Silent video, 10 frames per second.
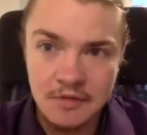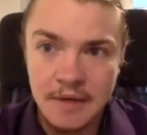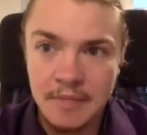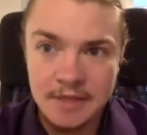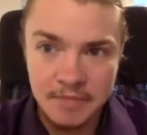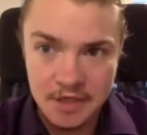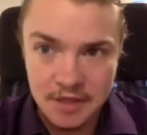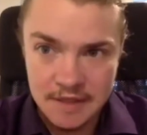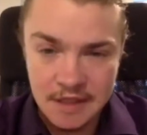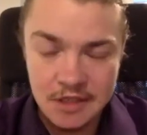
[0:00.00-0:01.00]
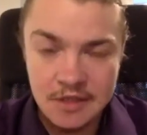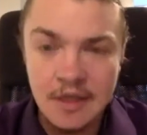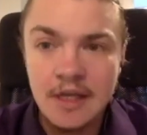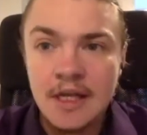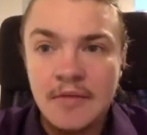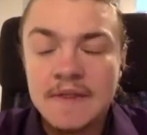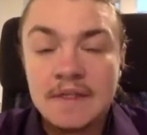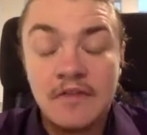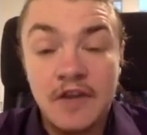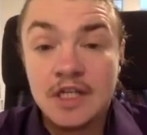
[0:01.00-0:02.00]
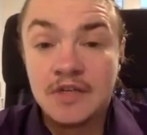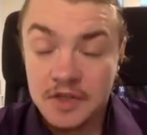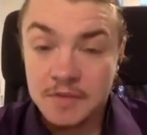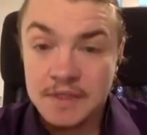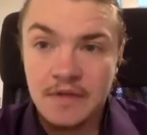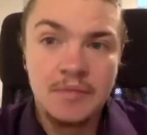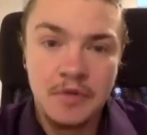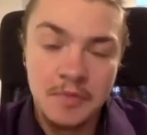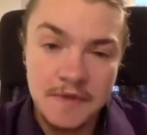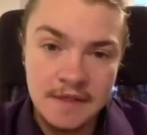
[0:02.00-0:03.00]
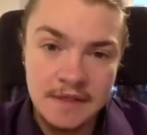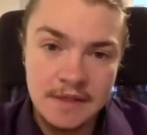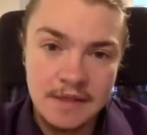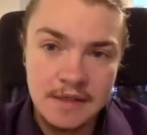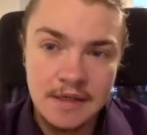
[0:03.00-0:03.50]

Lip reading: My specialization was in French for specific purposes.